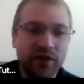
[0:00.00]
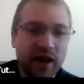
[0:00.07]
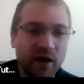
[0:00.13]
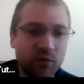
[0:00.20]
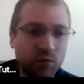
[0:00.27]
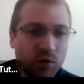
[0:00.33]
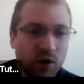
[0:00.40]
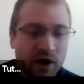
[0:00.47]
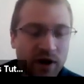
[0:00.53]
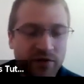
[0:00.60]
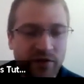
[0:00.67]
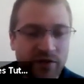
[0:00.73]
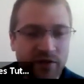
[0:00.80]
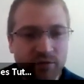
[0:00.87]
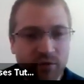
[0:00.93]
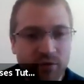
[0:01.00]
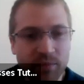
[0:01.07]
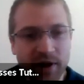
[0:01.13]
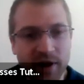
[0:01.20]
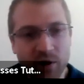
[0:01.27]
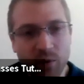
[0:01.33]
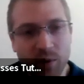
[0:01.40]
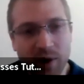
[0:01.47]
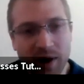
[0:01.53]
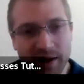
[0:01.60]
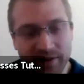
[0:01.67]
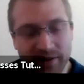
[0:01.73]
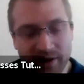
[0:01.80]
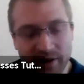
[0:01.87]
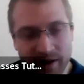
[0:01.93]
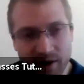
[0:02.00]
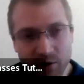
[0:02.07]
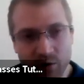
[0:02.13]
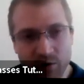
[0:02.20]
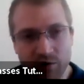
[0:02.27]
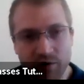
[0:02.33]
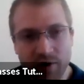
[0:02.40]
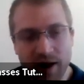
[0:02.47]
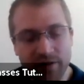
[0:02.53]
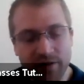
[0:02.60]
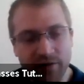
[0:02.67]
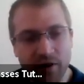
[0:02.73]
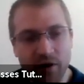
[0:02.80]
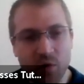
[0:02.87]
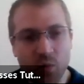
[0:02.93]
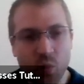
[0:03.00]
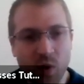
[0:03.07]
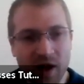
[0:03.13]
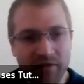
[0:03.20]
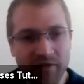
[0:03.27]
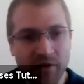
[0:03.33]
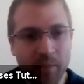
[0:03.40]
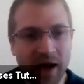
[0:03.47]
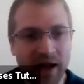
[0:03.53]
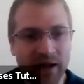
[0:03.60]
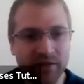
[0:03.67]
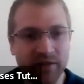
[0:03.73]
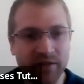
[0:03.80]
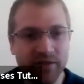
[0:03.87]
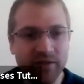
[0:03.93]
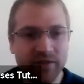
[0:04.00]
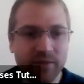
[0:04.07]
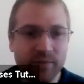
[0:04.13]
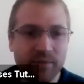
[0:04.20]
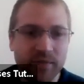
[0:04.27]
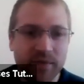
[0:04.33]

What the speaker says: air rises from the equator, it will create its own weather patterns.